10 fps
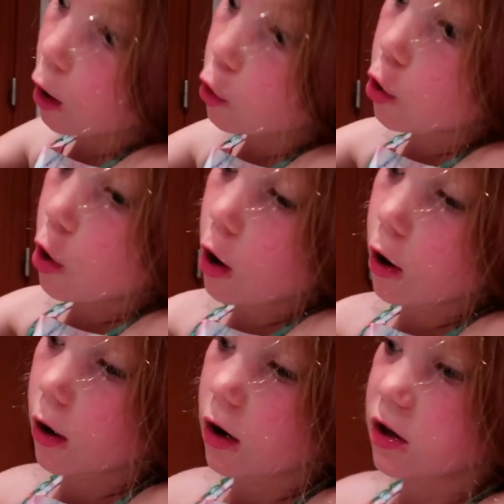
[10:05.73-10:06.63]
so I think
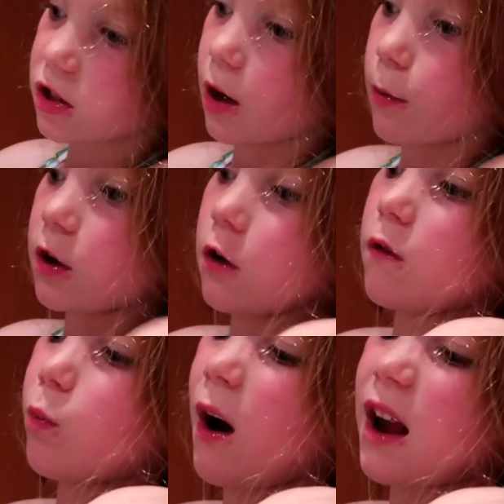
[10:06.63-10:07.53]
we should just
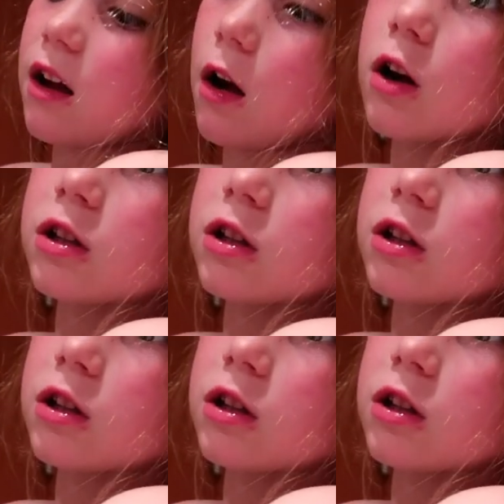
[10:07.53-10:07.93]
do the orange one.